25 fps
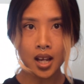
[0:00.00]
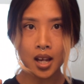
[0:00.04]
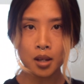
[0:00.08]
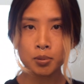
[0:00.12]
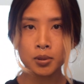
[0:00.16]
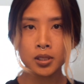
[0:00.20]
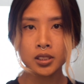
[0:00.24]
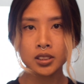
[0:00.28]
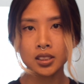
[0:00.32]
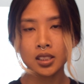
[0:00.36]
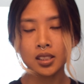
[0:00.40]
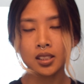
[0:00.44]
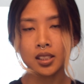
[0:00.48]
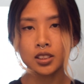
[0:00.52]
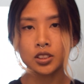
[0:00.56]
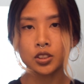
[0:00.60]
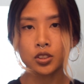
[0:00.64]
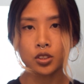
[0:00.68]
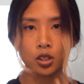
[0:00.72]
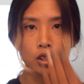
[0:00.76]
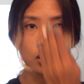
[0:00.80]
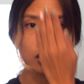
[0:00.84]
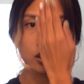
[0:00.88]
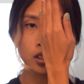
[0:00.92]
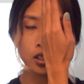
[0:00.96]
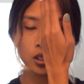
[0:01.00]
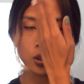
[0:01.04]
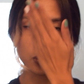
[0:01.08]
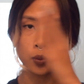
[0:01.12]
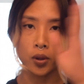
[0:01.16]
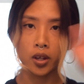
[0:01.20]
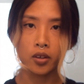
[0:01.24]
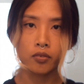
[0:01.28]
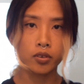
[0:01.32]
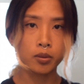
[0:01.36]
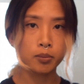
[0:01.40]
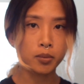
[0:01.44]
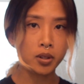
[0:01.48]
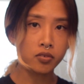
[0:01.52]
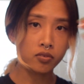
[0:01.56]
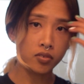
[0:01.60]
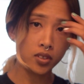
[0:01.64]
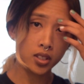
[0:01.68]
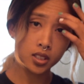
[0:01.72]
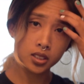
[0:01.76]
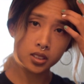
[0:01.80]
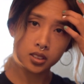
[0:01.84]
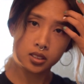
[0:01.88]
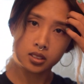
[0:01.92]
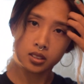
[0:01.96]
I personally like to curl it away from my
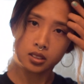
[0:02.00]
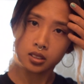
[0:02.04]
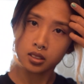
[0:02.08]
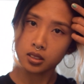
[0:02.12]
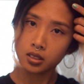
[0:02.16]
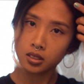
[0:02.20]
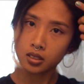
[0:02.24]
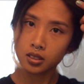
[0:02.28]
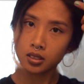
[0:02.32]
face.